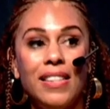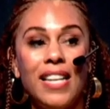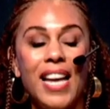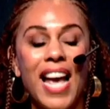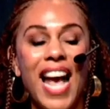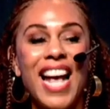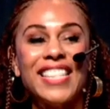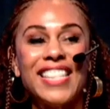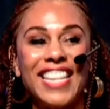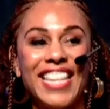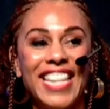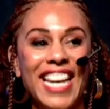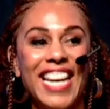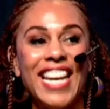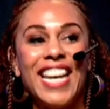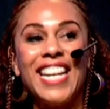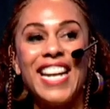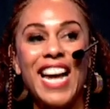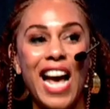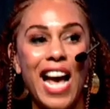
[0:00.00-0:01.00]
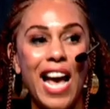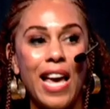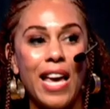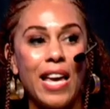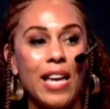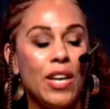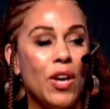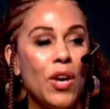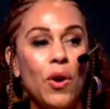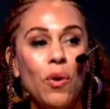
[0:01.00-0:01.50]
As a kid,
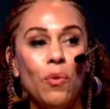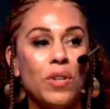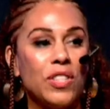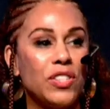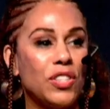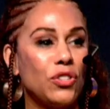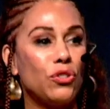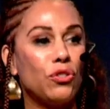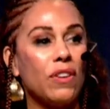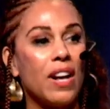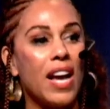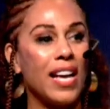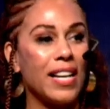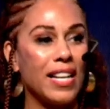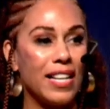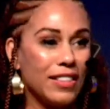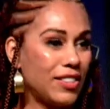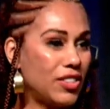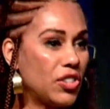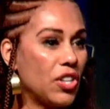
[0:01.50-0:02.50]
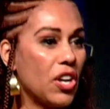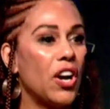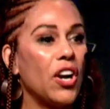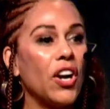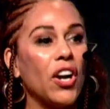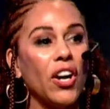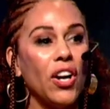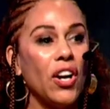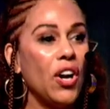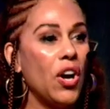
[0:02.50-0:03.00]
I was a track
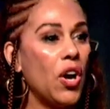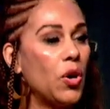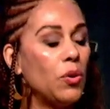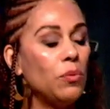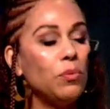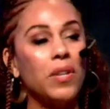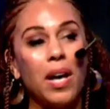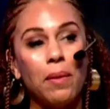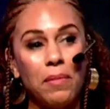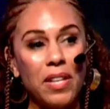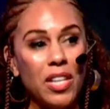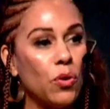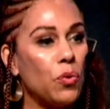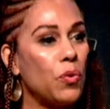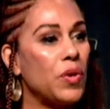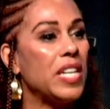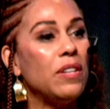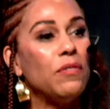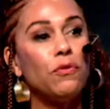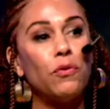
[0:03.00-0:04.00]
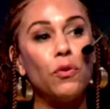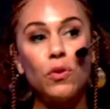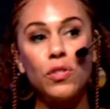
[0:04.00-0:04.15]
star, homecoming queen, full